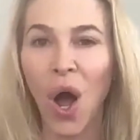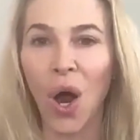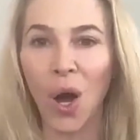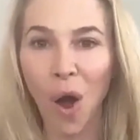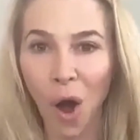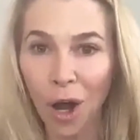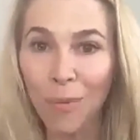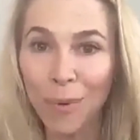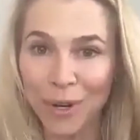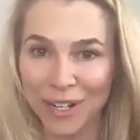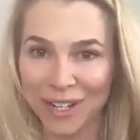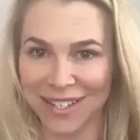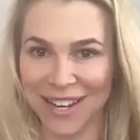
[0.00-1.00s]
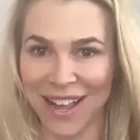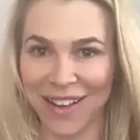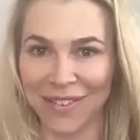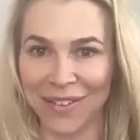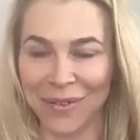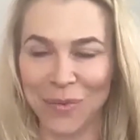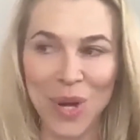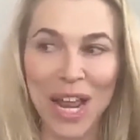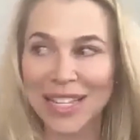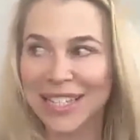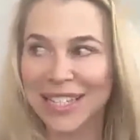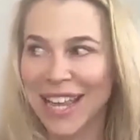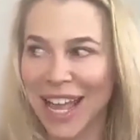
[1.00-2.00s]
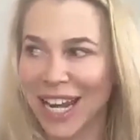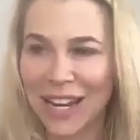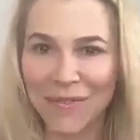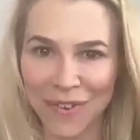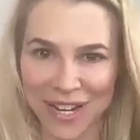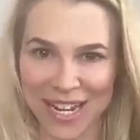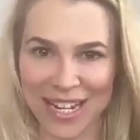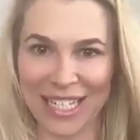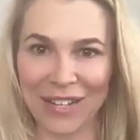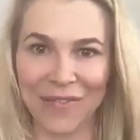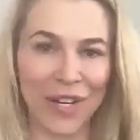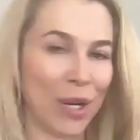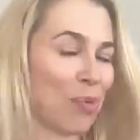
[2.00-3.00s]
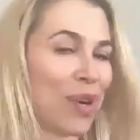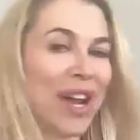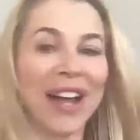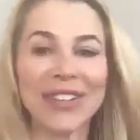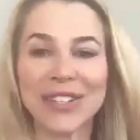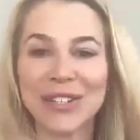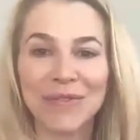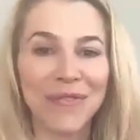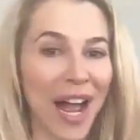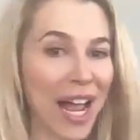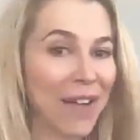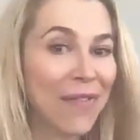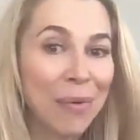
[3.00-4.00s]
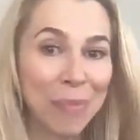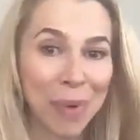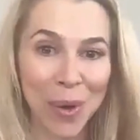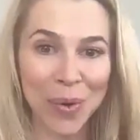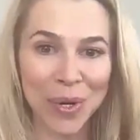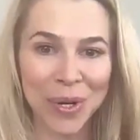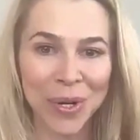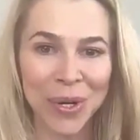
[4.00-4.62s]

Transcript: our armor is down. We're not scanning for negativity. We're not in survival mode.